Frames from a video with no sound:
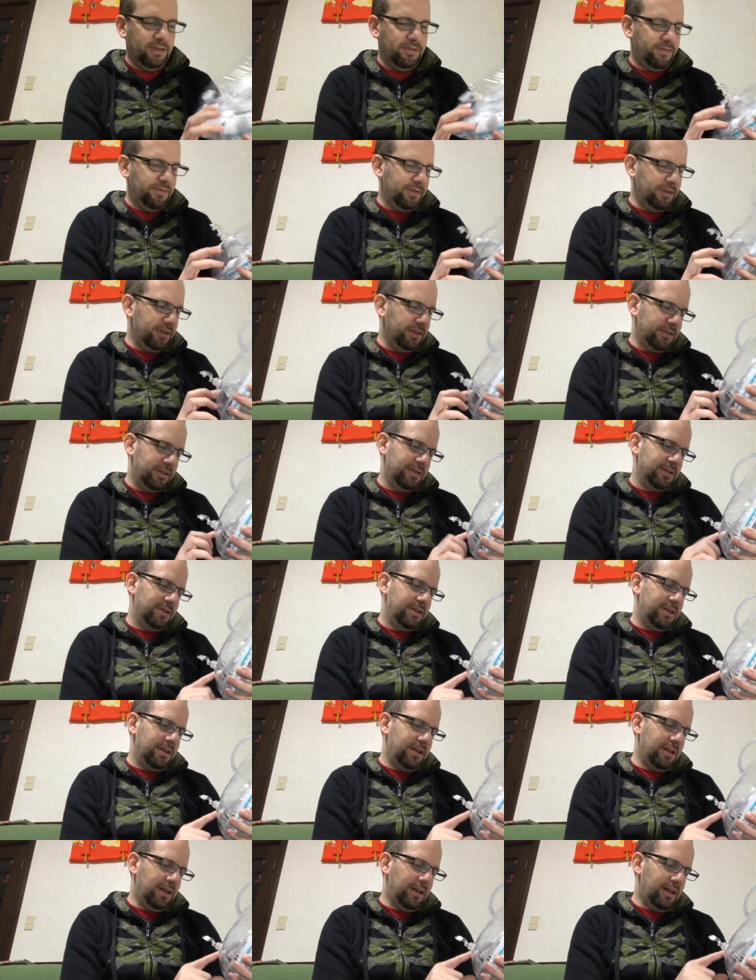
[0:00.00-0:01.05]
infant
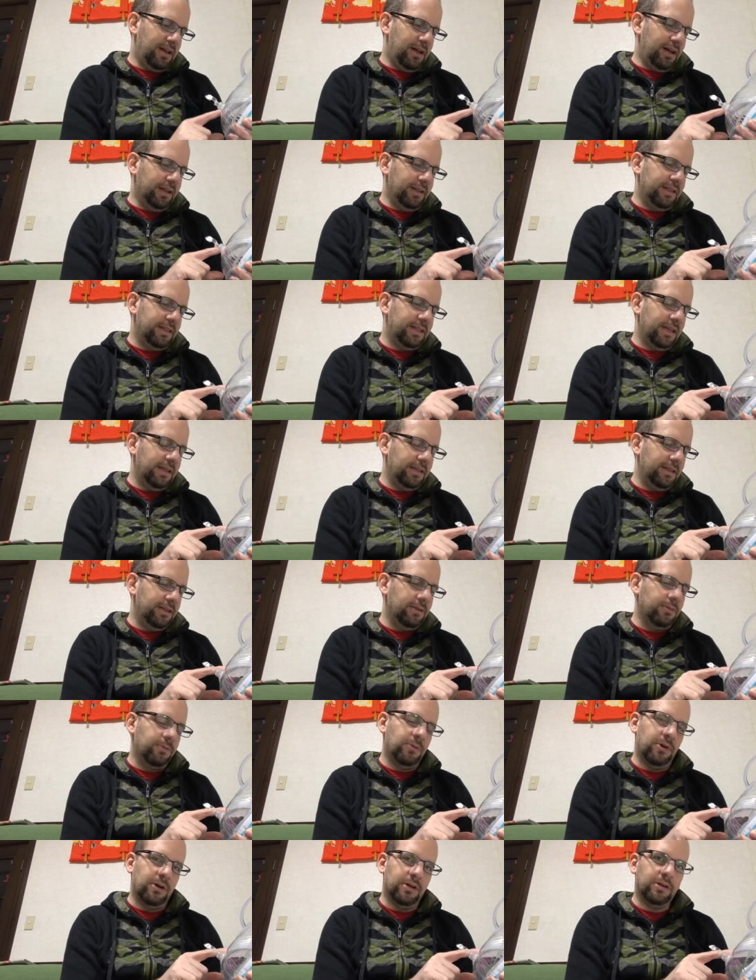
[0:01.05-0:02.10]
unattended
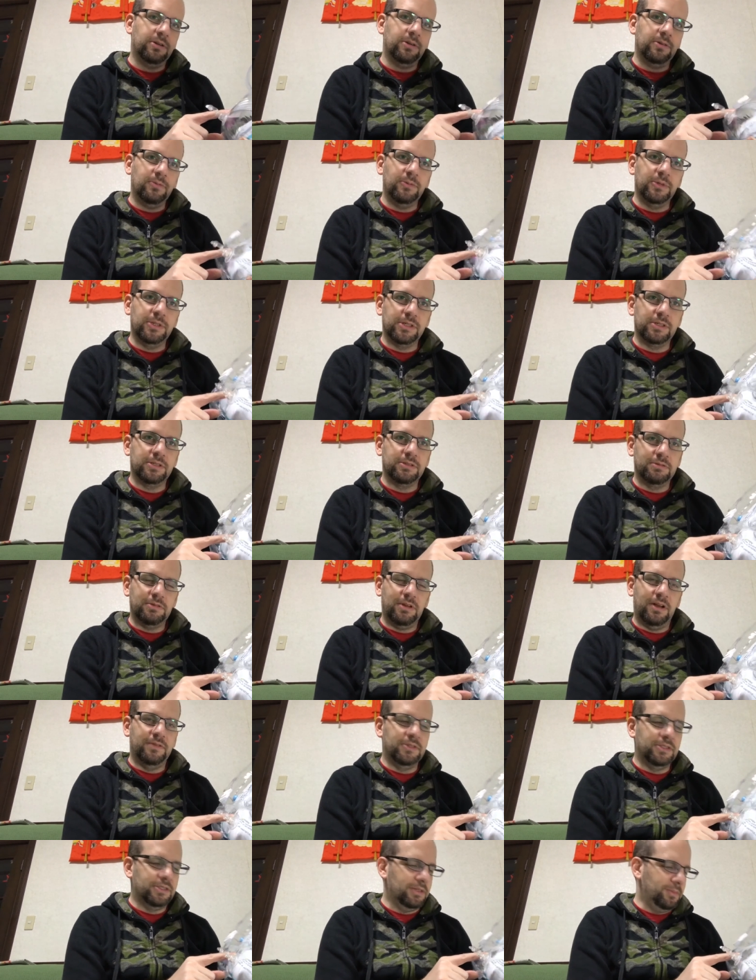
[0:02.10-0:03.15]
in water, which
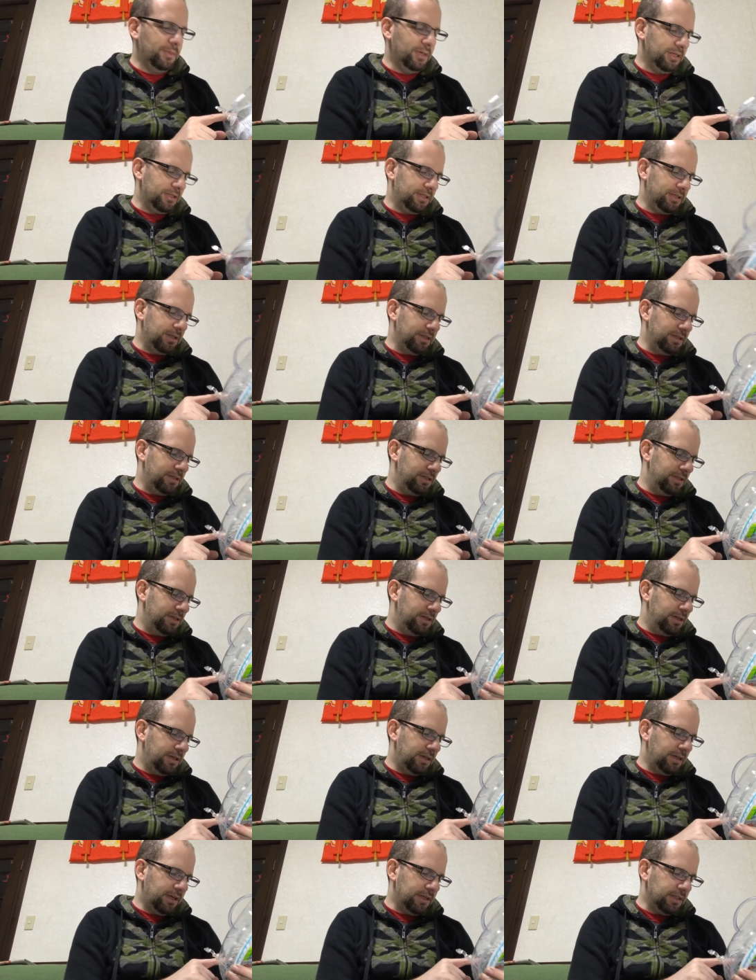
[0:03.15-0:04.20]
obviously makes sense.
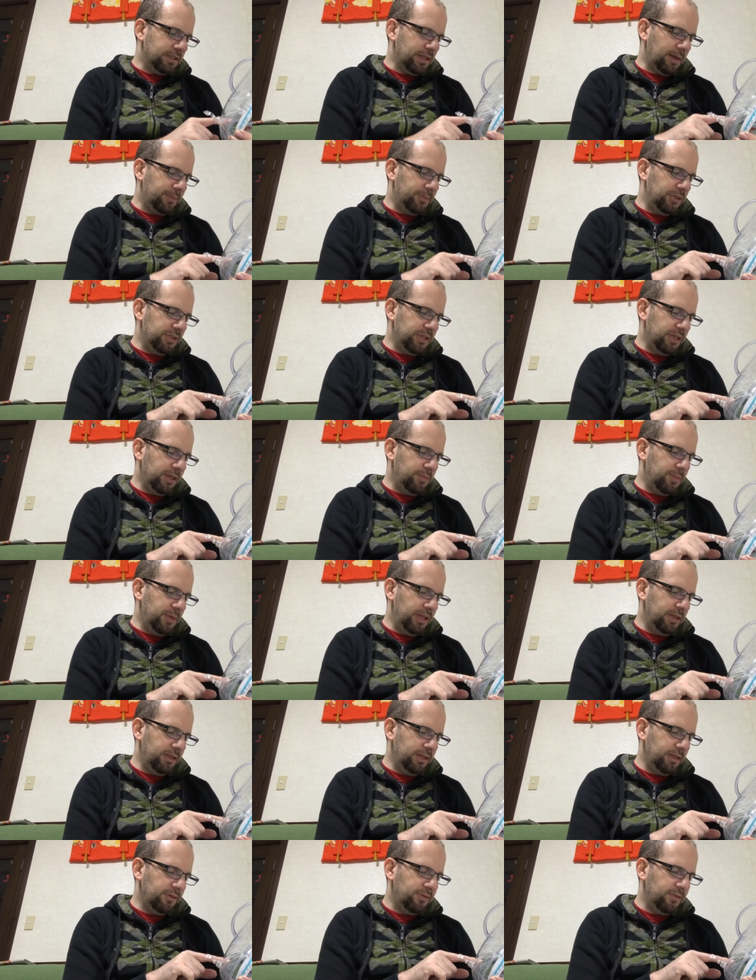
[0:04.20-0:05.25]
Uh, stop using
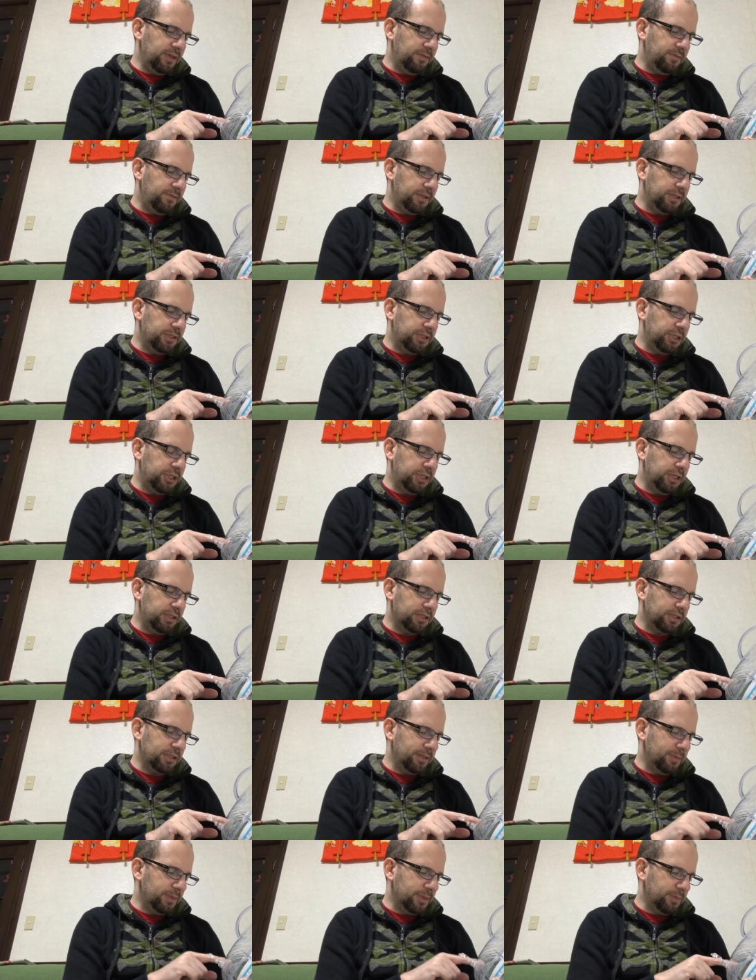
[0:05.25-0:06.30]
immediately if infant's chin
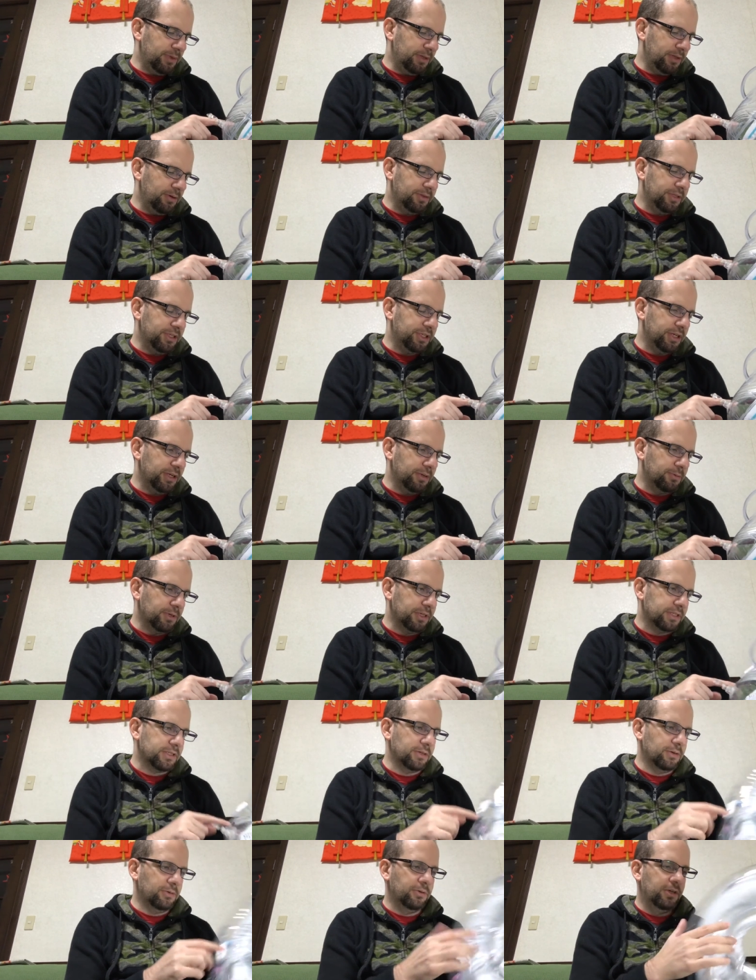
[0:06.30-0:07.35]
slips below the chin
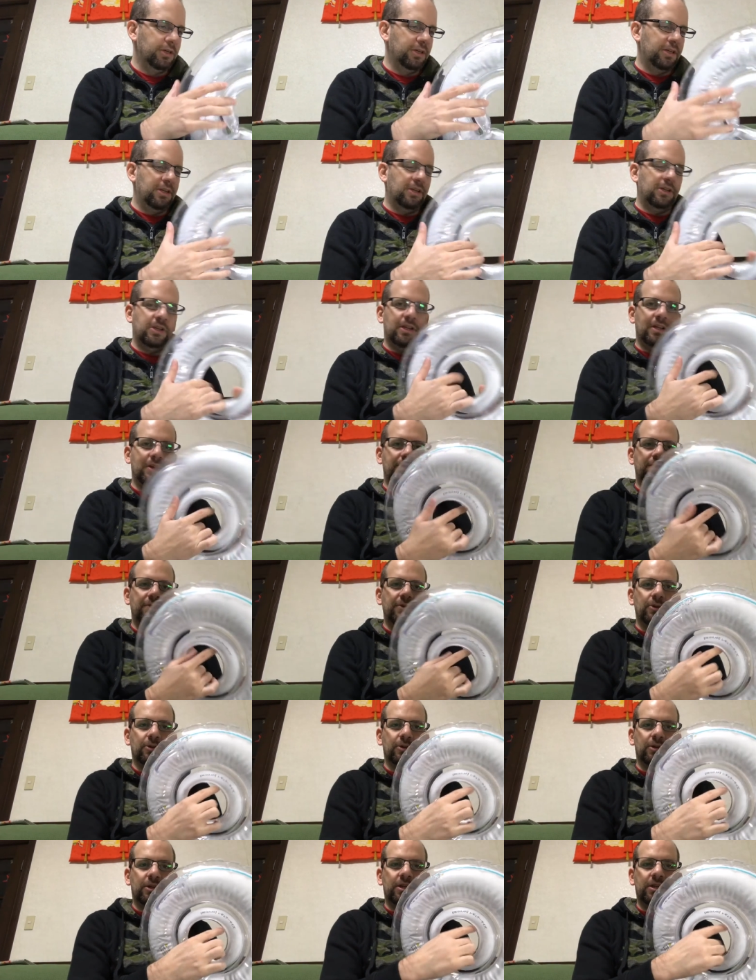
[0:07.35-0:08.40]
rest. So if
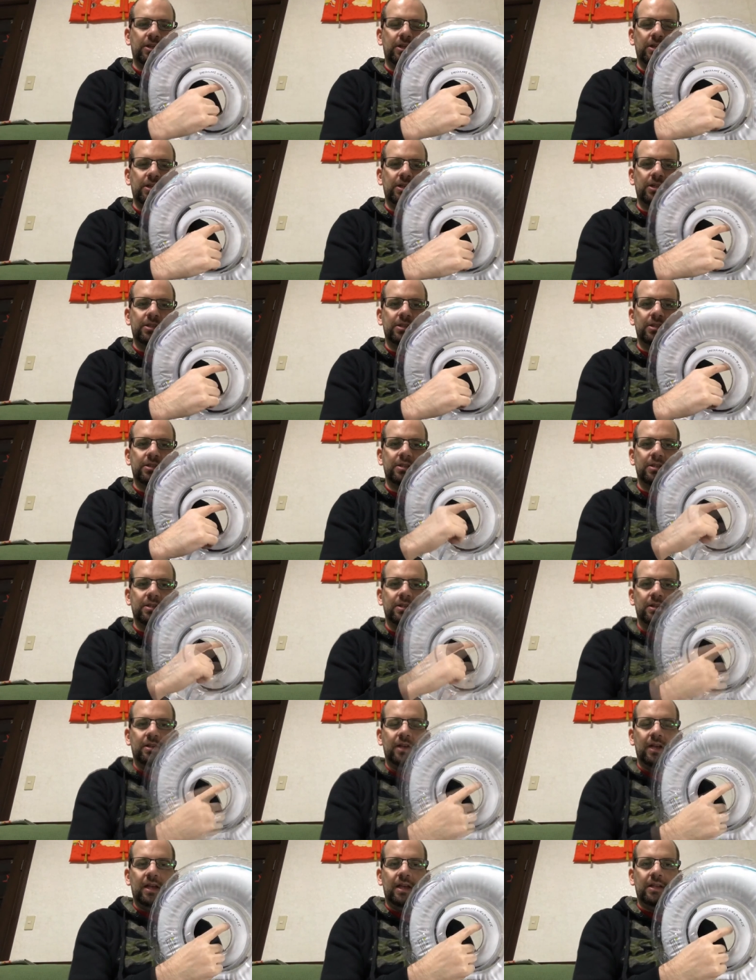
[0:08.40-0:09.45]
your kid's
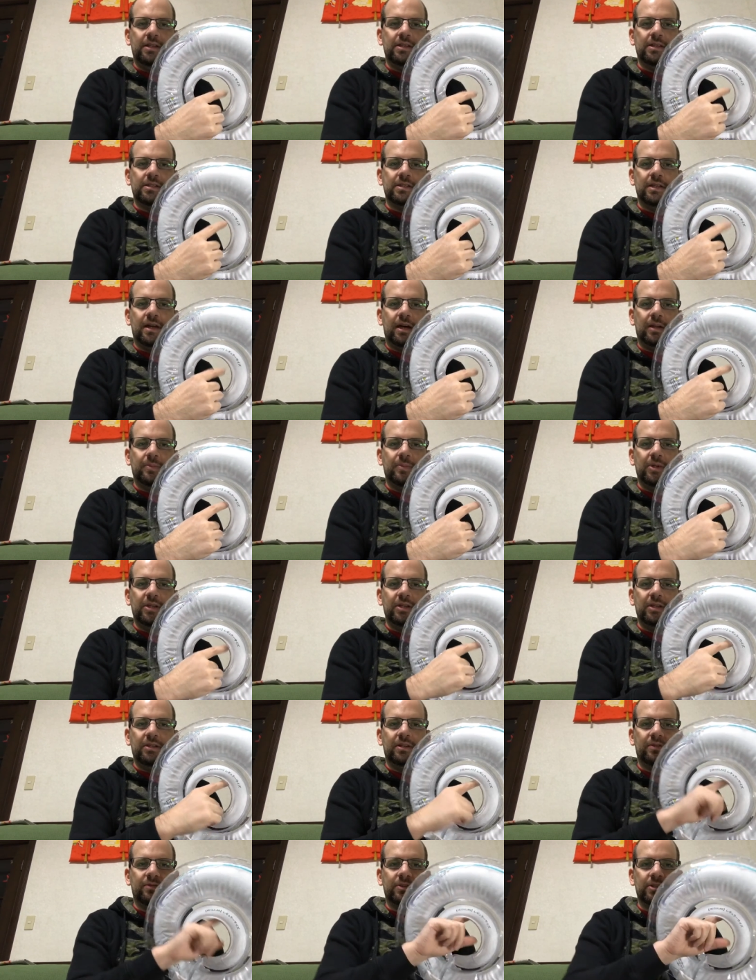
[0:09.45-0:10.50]
head is not big
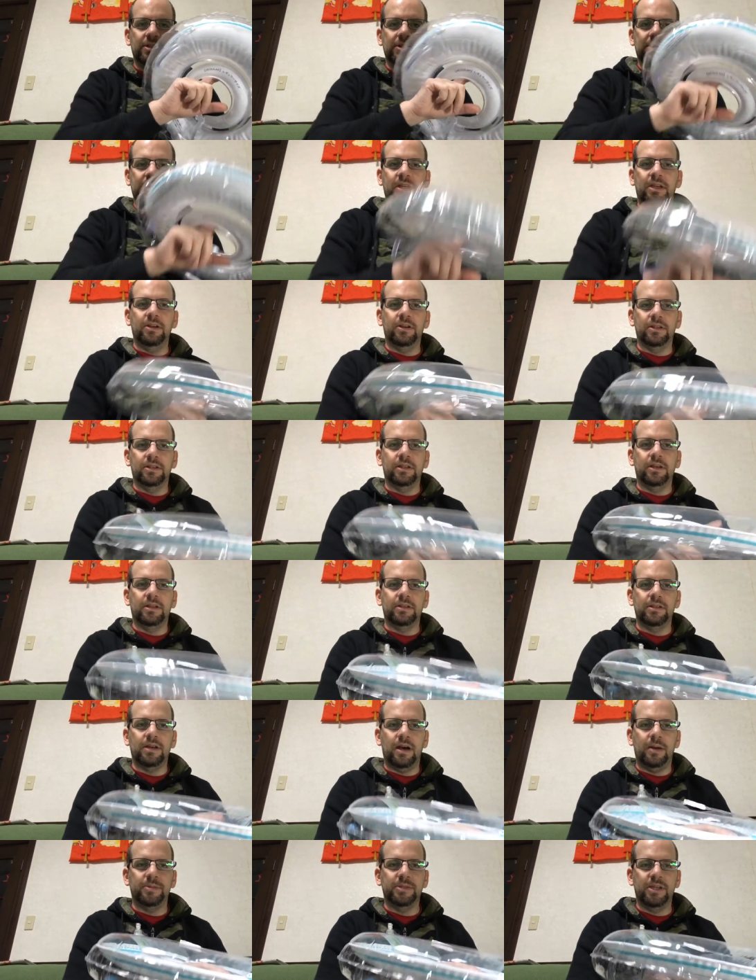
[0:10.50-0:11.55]
enough to stay on the
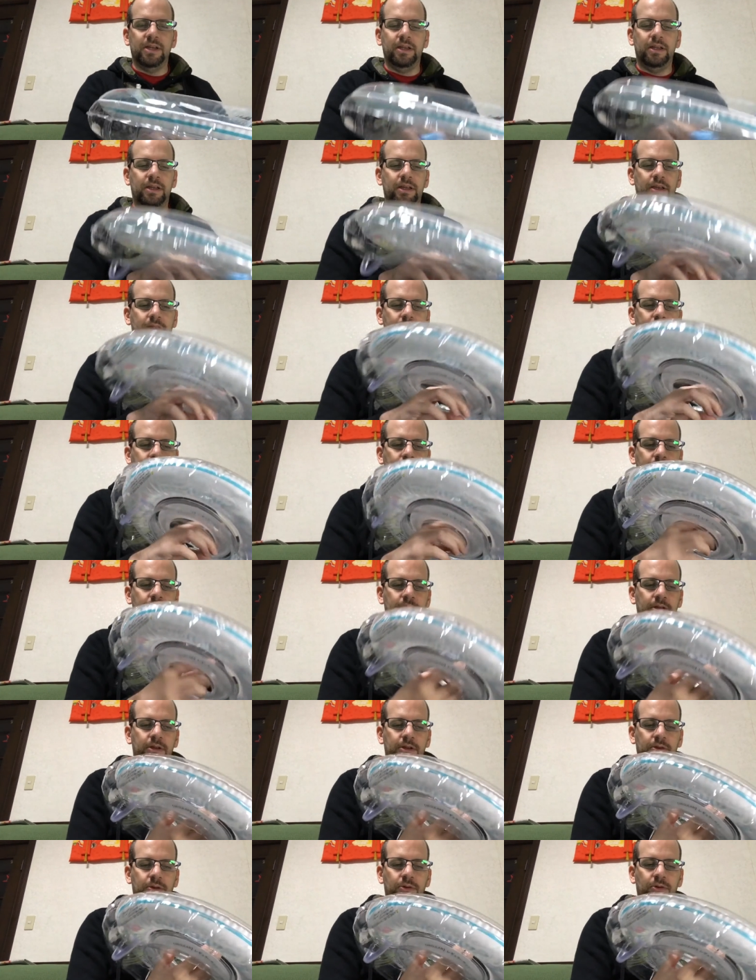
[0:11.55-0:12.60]
top side of here,
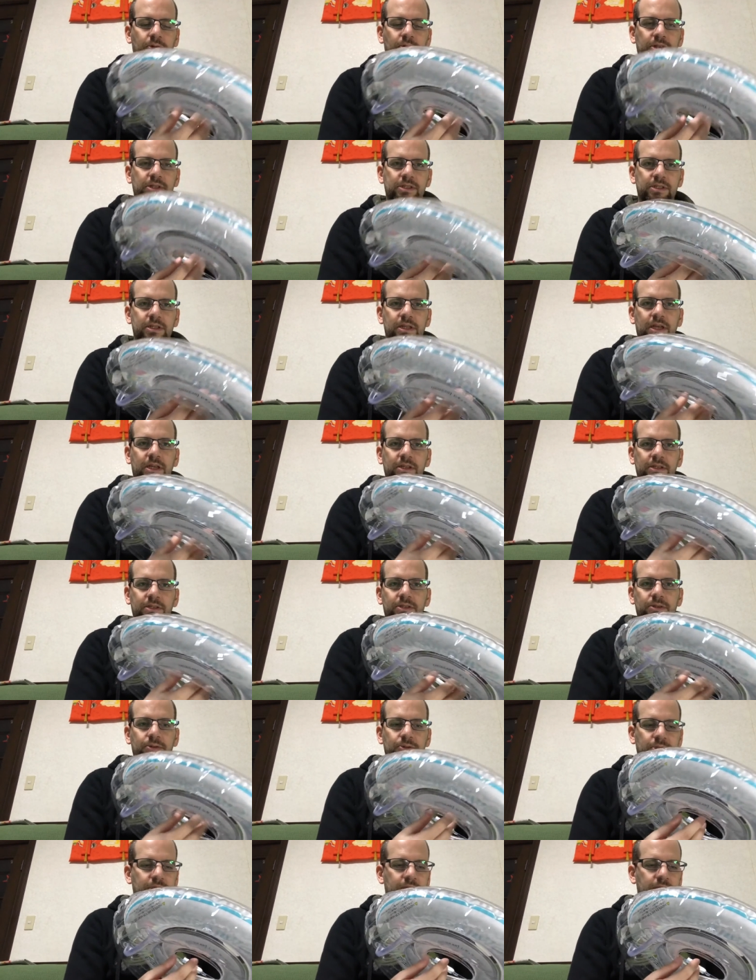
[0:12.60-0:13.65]
or his neck is
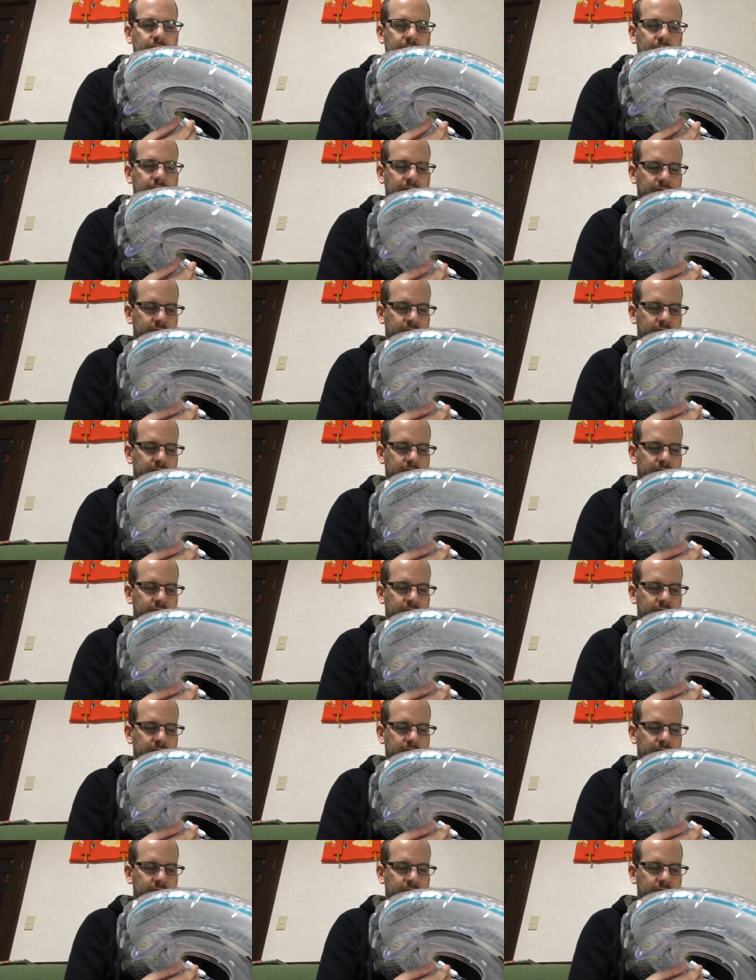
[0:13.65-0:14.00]
too skinny, I